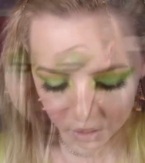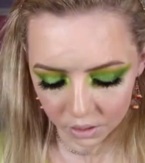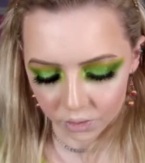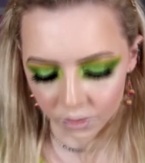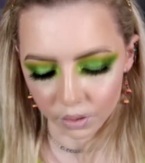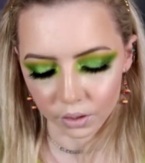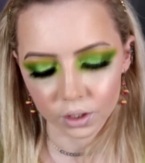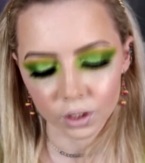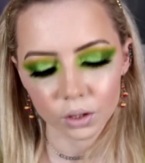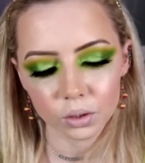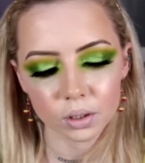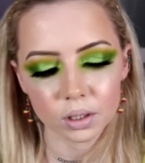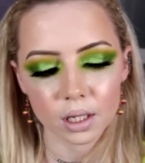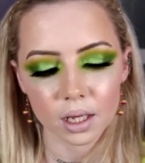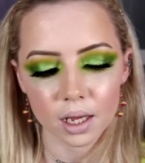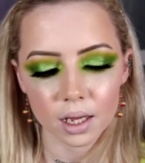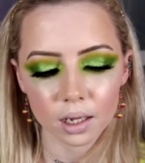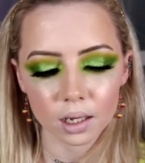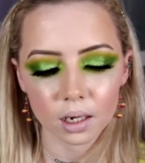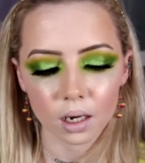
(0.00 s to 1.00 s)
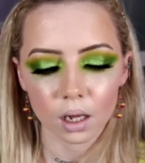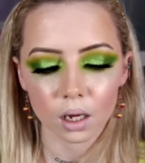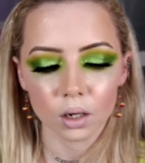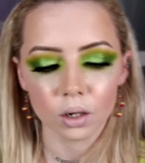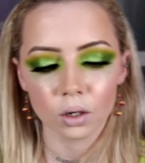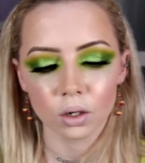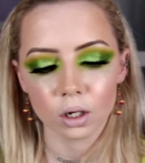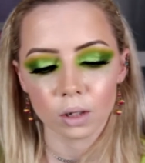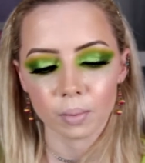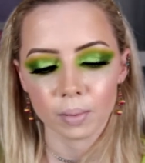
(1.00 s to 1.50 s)
So I'm going to use the Inglot
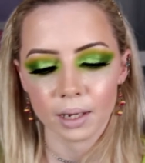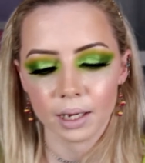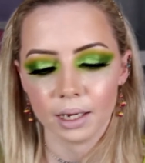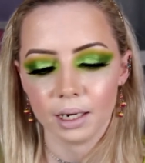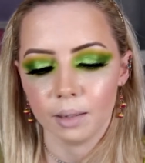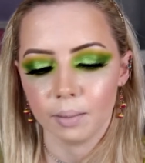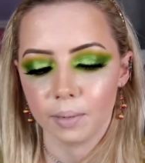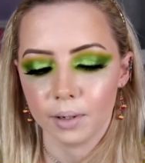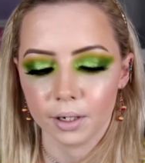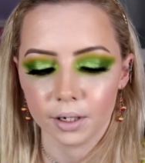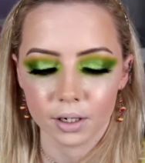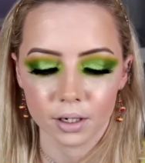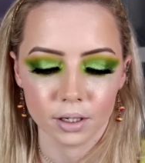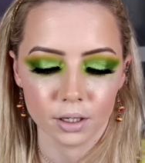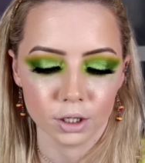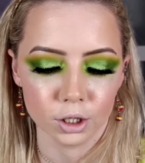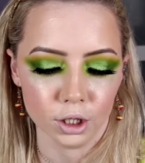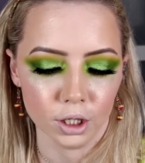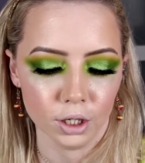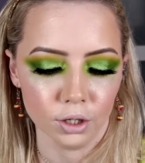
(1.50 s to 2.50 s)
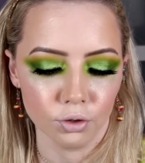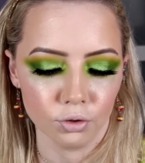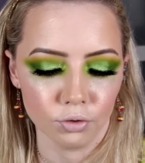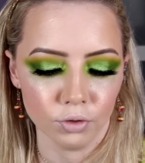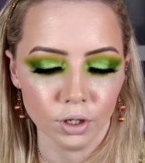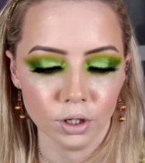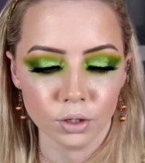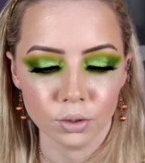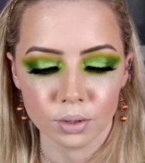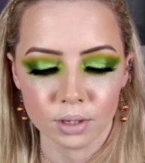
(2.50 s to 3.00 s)
Colour Play Lip Liner in the shade
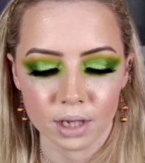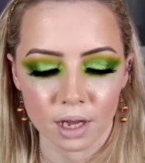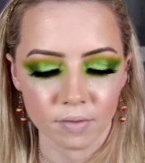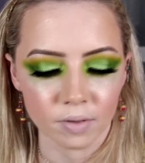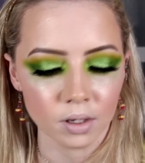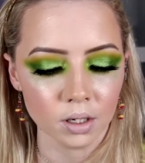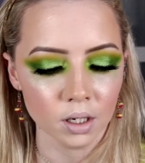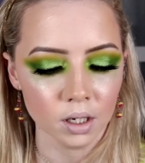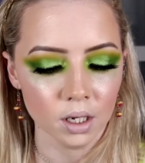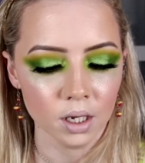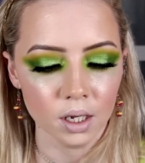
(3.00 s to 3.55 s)
327.